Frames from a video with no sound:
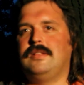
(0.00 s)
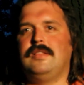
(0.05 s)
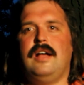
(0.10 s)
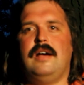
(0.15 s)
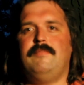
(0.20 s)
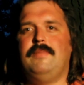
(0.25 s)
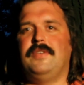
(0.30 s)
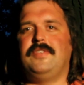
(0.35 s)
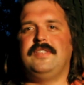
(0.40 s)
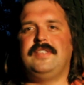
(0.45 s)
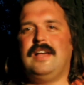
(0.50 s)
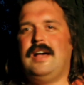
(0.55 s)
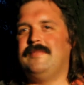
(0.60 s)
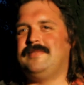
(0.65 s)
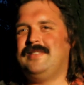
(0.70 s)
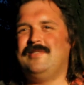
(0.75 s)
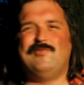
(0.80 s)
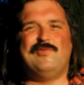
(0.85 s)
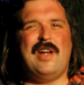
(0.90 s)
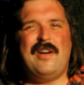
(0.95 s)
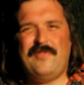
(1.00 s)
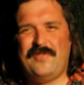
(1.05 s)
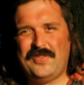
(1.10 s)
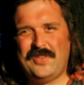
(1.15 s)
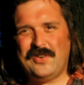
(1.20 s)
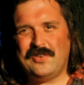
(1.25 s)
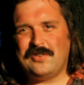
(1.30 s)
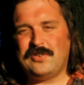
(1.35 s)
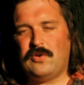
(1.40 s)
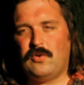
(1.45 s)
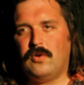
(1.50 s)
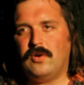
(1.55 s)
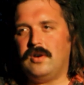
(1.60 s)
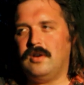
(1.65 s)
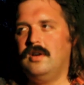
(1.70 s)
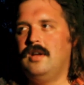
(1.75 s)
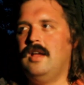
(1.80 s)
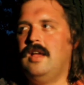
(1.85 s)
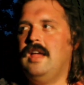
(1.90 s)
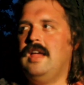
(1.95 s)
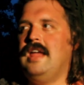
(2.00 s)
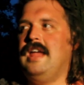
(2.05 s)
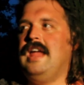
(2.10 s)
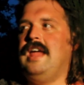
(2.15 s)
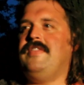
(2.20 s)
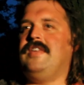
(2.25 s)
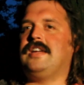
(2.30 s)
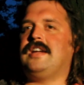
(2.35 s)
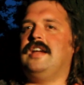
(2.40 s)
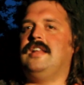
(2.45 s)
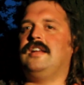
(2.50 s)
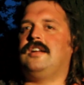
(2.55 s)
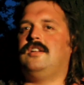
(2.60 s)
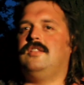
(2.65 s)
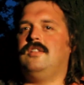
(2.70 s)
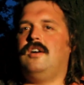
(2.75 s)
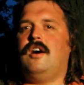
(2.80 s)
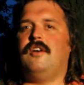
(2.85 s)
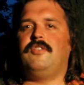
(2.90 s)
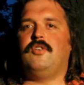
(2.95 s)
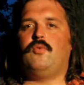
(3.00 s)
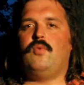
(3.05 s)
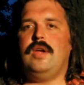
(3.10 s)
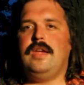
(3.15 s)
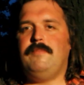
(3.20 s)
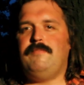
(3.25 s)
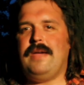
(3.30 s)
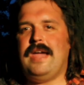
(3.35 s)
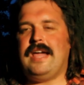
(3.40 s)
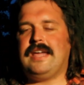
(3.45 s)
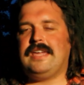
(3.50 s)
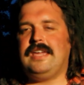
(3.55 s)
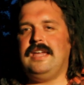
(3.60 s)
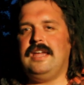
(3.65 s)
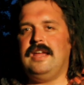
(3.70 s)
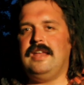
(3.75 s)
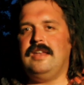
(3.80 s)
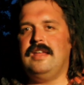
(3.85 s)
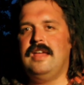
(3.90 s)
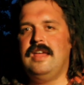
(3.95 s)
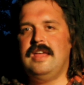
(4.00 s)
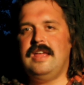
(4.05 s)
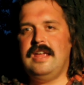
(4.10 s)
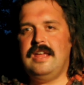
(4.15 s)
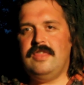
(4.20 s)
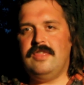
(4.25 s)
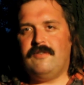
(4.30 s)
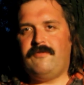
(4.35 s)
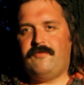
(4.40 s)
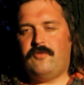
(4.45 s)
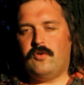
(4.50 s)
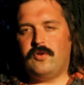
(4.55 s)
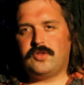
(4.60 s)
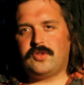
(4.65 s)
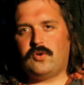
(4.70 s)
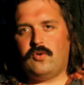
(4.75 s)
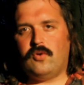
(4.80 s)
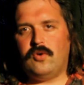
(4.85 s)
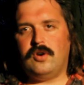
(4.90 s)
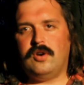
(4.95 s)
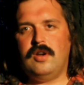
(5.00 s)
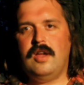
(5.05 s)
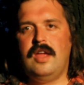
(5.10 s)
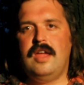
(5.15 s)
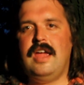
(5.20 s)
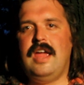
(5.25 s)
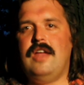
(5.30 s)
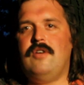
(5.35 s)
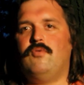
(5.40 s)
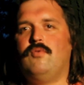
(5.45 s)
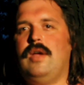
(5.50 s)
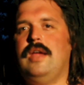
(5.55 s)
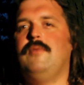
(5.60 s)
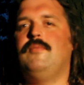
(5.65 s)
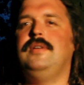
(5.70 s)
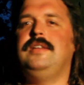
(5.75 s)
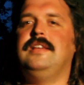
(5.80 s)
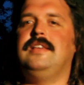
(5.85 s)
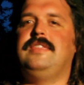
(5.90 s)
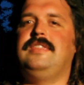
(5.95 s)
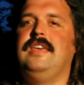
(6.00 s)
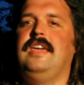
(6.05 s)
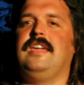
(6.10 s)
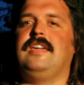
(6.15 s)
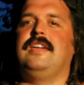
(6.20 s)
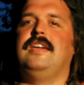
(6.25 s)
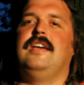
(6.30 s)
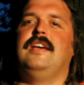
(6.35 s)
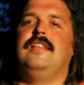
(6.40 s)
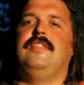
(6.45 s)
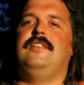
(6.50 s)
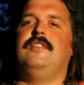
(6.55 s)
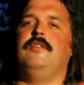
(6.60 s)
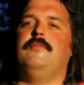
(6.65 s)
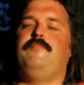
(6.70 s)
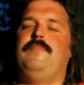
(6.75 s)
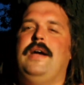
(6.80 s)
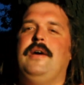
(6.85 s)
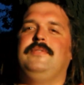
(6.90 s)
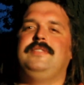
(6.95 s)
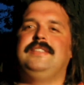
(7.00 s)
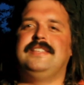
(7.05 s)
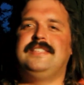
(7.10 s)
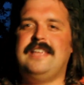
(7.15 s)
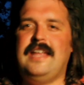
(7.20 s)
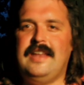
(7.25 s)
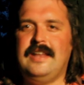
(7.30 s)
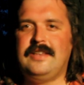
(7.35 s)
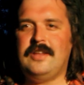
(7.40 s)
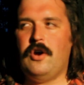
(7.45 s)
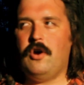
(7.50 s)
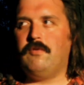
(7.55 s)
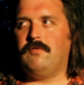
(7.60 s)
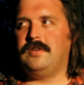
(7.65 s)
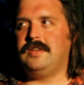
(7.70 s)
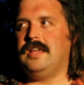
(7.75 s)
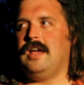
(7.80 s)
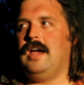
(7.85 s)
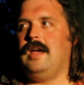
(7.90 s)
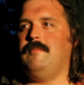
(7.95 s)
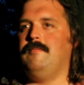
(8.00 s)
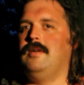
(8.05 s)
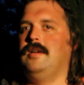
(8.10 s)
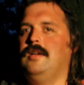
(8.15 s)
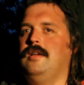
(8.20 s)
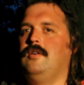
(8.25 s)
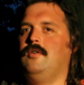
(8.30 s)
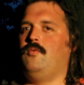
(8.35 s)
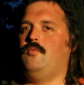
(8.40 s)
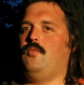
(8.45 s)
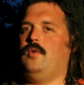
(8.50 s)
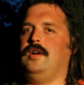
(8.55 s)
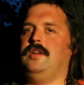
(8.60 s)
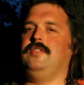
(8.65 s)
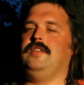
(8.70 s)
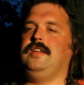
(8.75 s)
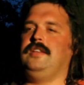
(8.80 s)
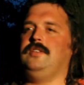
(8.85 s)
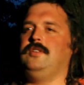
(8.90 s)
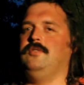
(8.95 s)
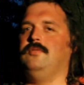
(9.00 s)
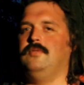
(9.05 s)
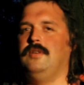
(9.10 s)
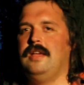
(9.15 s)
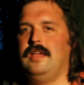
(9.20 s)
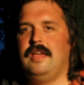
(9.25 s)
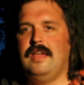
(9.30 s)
Claude Bethel-Thompson, rough third quarter. And they kind of claw their way back in the fourth quarter. And right when you think they're about to send it to overtime, what do?